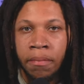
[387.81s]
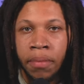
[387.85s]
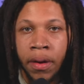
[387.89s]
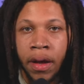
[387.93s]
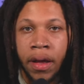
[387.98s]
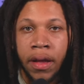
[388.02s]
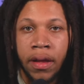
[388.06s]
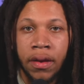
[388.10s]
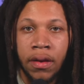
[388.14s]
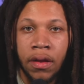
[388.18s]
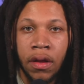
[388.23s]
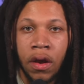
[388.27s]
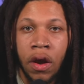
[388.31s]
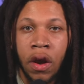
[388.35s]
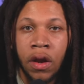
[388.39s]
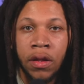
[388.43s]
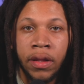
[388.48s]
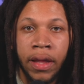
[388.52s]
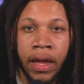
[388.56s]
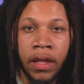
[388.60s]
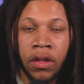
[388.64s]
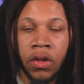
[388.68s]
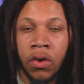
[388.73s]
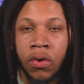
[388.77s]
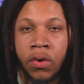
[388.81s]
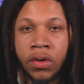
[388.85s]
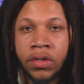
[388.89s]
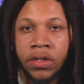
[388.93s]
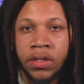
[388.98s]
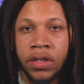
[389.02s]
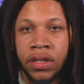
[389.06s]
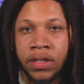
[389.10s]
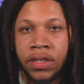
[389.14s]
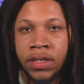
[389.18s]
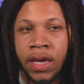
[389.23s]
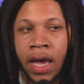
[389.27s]
But our landlords
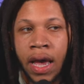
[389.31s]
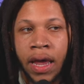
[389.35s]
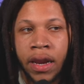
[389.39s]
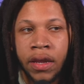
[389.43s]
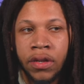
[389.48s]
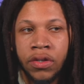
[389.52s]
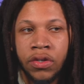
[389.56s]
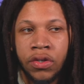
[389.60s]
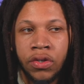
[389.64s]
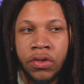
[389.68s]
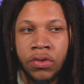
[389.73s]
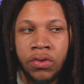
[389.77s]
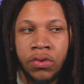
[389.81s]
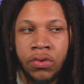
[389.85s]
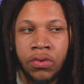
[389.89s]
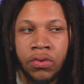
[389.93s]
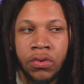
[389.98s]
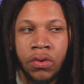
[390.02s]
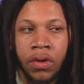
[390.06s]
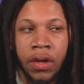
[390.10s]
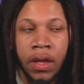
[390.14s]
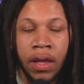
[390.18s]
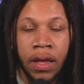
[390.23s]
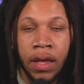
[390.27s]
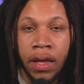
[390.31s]
decided to